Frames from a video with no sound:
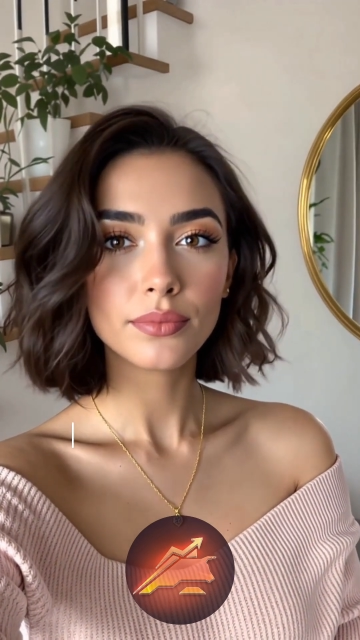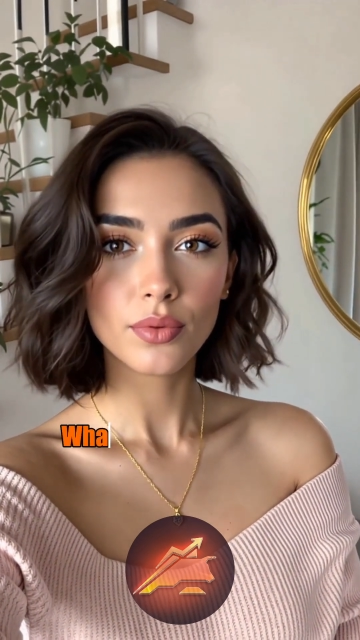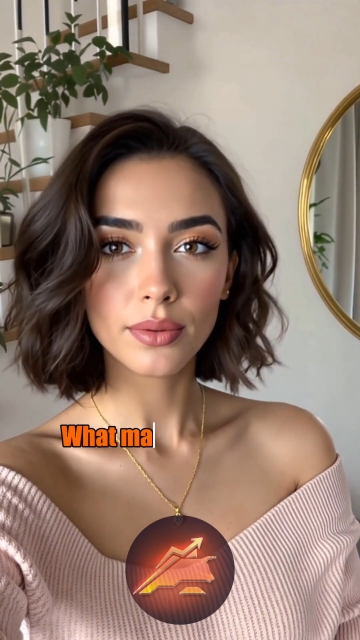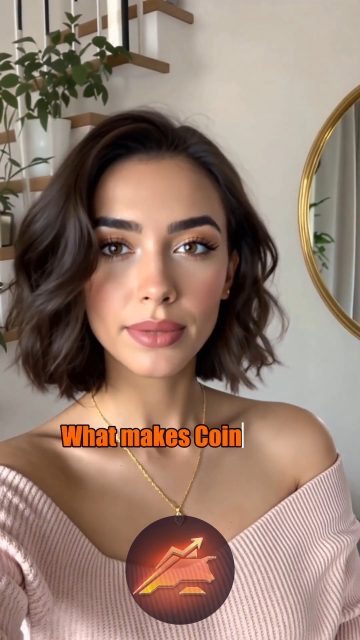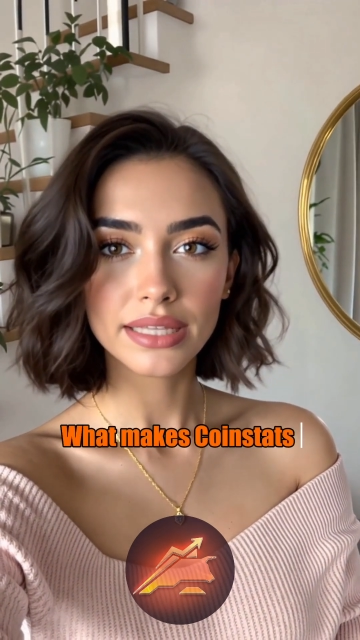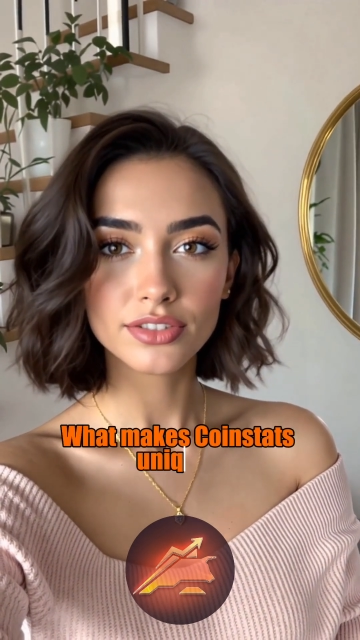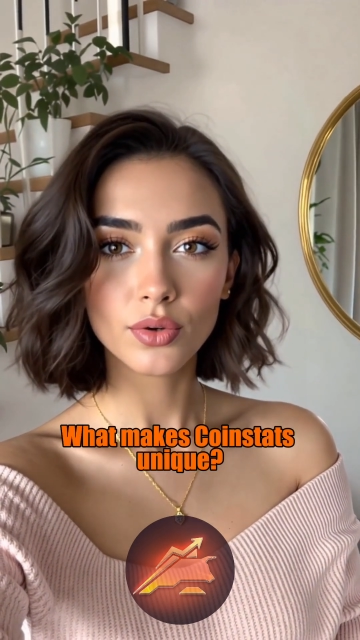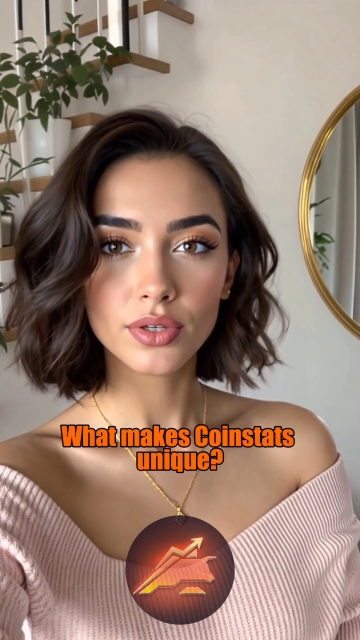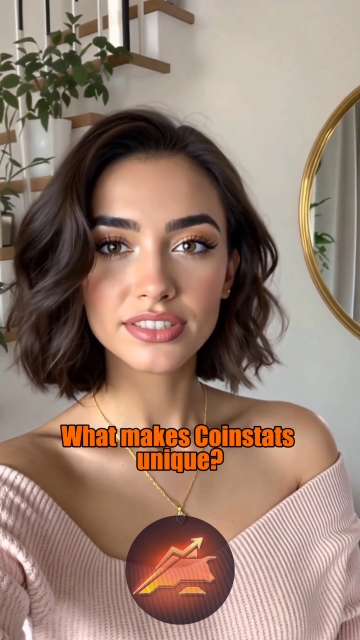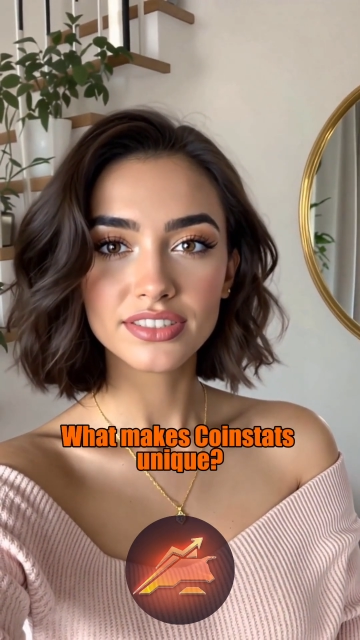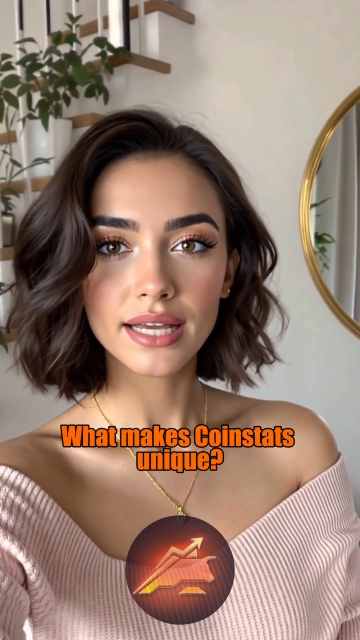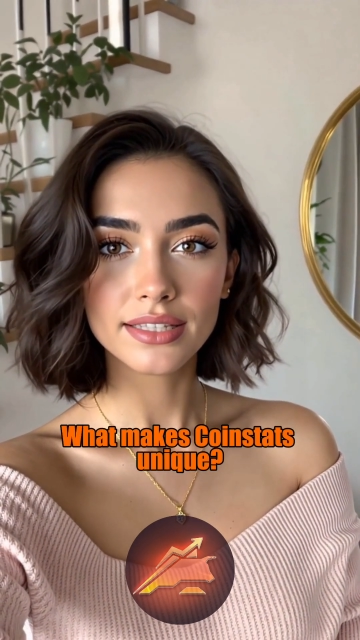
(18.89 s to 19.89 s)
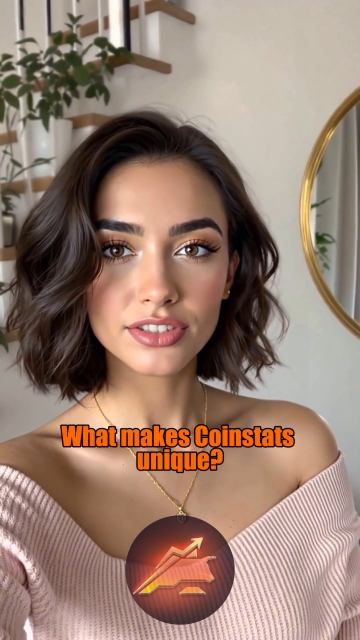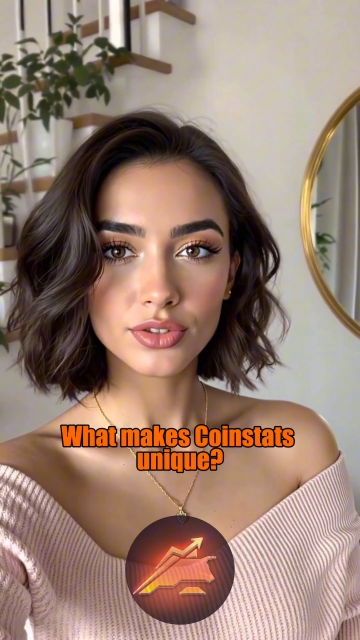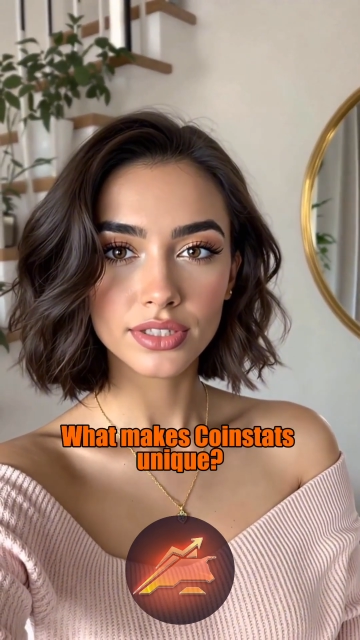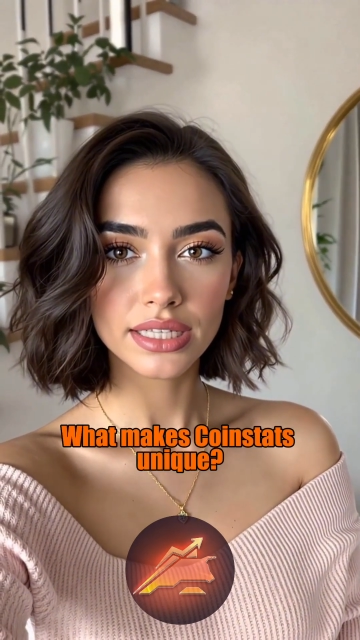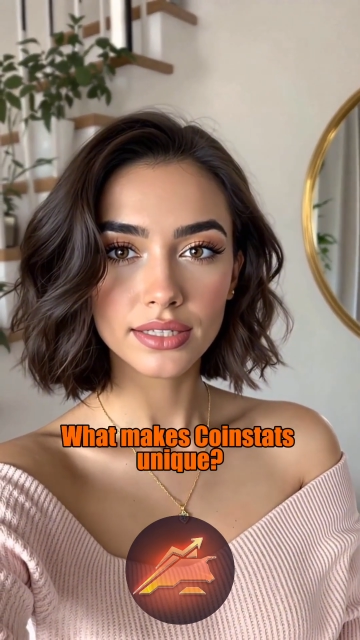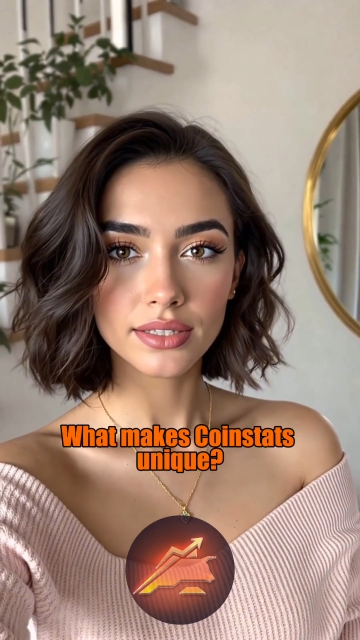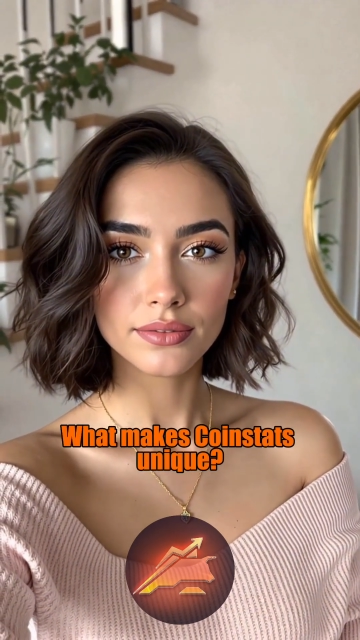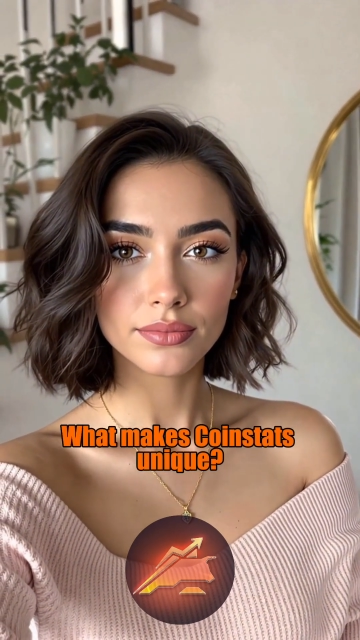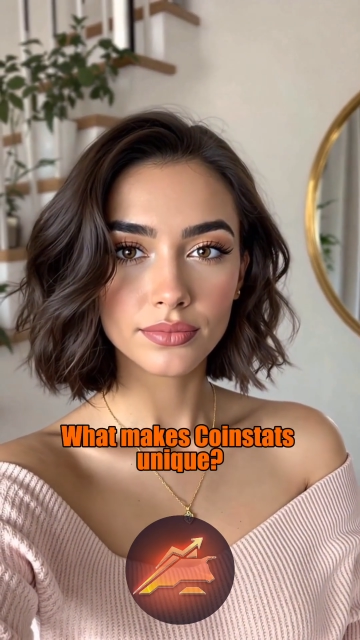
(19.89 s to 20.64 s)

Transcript: What makes Coinstats unique?